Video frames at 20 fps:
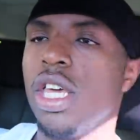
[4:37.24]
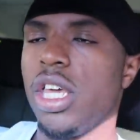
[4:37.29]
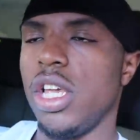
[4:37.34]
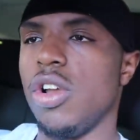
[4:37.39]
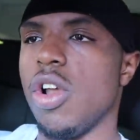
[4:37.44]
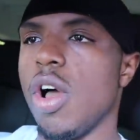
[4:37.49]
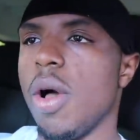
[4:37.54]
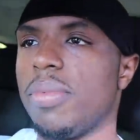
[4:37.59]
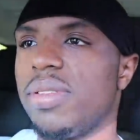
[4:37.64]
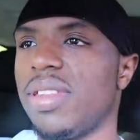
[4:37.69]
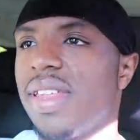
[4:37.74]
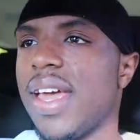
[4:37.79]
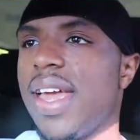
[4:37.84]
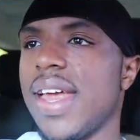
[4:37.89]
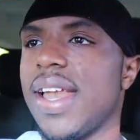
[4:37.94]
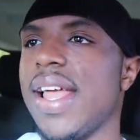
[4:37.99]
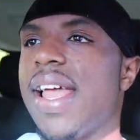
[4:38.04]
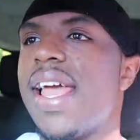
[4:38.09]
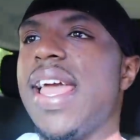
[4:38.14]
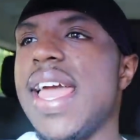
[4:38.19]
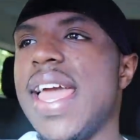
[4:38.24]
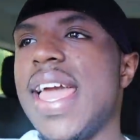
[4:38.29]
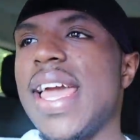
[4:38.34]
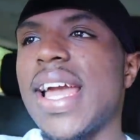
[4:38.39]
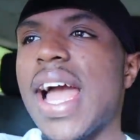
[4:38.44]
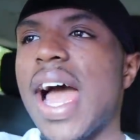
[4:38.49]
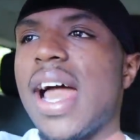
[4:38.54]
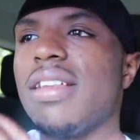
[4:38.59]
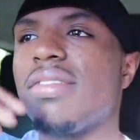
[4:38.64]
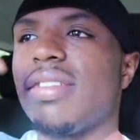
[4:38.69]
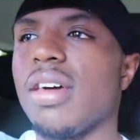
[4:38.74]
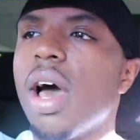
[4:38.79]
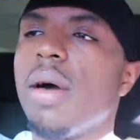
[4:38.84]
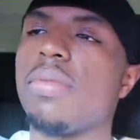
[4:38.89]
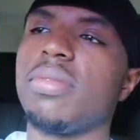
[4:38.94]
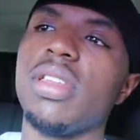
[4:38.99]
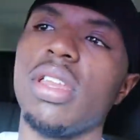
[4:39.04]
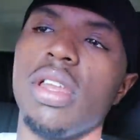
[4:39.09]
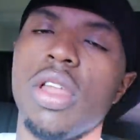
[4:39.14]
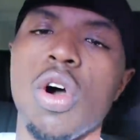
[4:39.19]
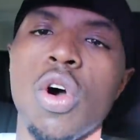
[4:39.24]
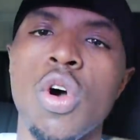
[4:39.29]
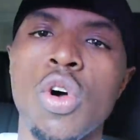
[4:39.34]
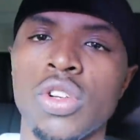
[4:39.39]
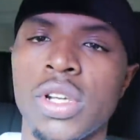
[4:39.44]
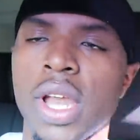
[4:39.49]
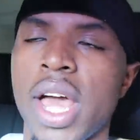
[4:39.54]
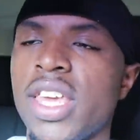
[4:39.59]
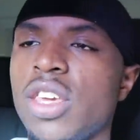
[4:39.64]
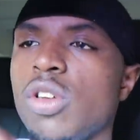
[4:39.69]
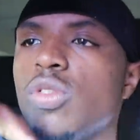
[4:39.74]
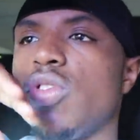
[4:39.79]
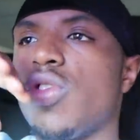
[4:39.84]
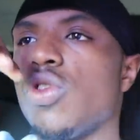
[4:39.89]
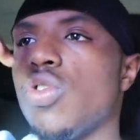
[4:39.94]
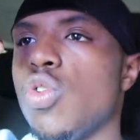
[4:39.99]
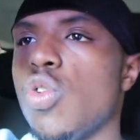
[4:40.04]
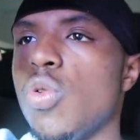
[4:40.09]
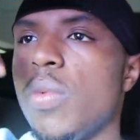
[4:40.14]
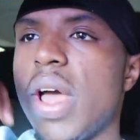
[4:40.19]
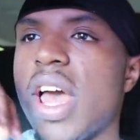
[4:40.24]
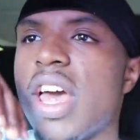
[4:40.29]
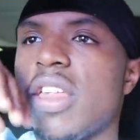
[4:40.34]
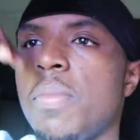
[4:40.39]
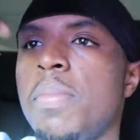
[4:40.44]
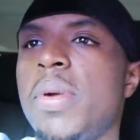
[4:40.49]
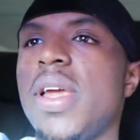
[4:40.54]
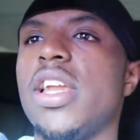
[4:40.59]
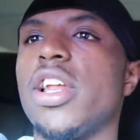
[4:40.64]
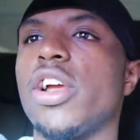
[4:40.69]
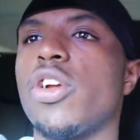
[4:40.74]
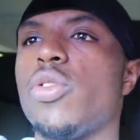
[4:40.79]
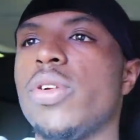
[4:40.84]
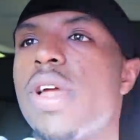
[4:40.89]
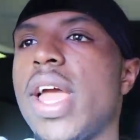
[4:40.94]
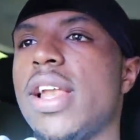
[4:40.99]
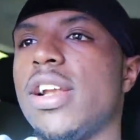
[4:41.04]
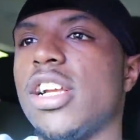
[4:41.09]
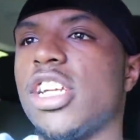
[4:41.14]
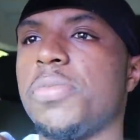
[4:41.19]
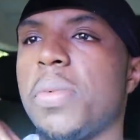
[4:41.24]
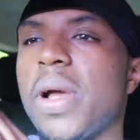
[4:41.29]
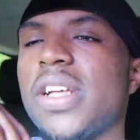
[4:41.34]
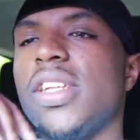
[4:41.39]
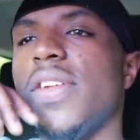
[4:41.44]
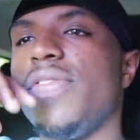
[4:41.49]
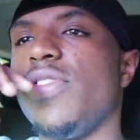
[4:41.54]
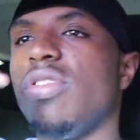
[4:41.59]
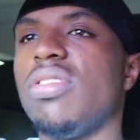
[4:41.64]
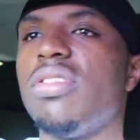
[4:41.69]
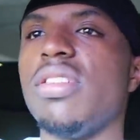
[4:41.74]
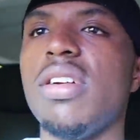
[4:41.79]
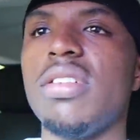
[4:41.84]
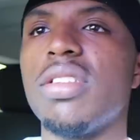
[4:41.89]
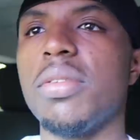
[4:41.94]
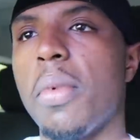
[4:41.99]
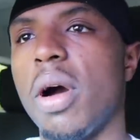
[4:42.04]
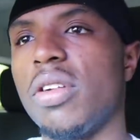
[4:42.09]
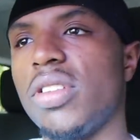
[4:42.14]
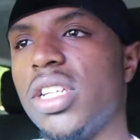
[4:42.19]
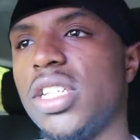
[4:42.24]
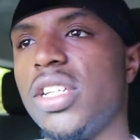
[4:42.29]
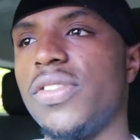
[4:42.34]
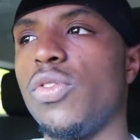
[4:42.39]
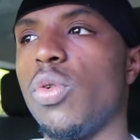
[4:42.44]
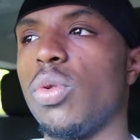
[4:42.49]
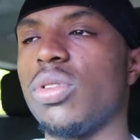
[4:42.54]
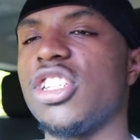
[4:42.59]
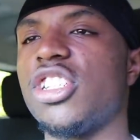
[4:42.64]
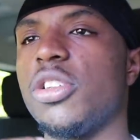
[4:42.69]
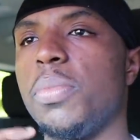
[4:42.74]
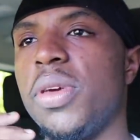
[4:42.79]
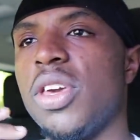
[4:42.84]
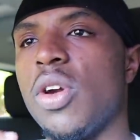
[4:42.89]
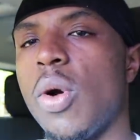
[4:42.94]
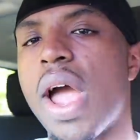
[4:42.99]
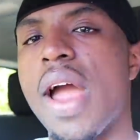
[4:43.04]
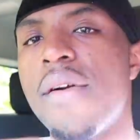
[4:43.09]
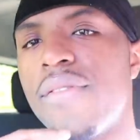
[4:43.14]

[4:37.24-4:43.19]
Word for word: you know what I'm saying? It got its ups and lows. Like YouTube, as being a creator, especially if you're serious about this, if you want this to be your